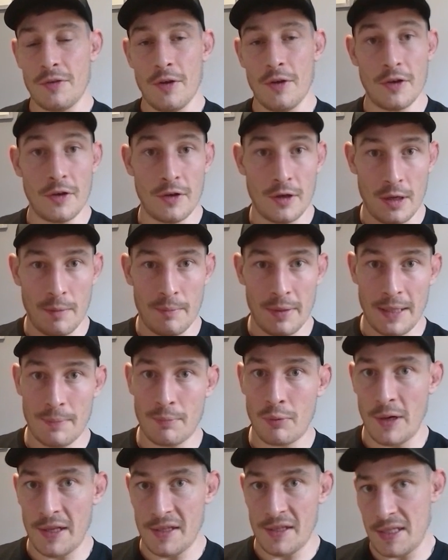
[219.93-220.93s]
that you're going to be
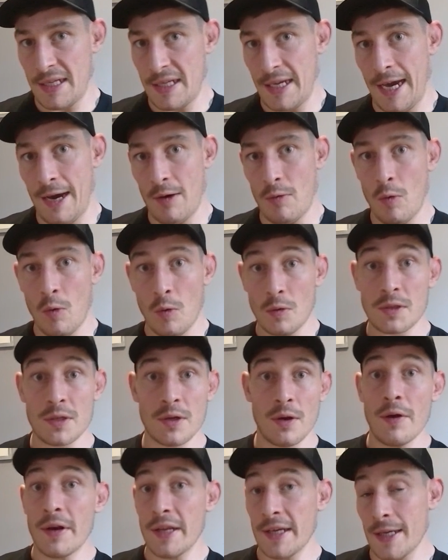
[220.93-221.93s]
printing out or
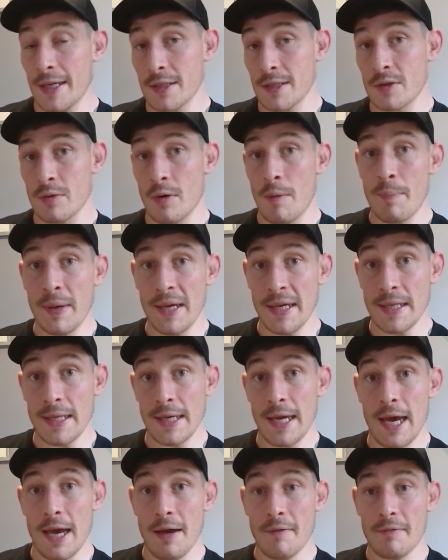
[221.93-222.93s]
turning into a
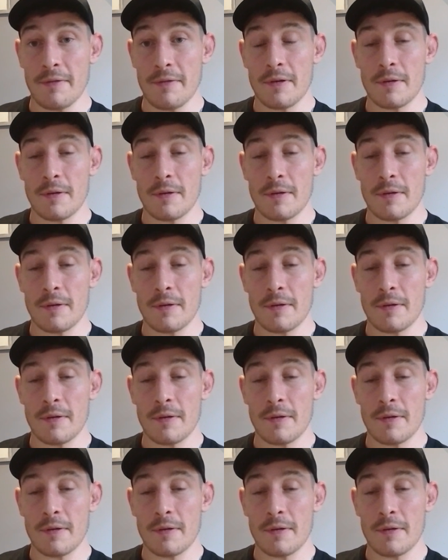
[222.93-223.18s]
PDF.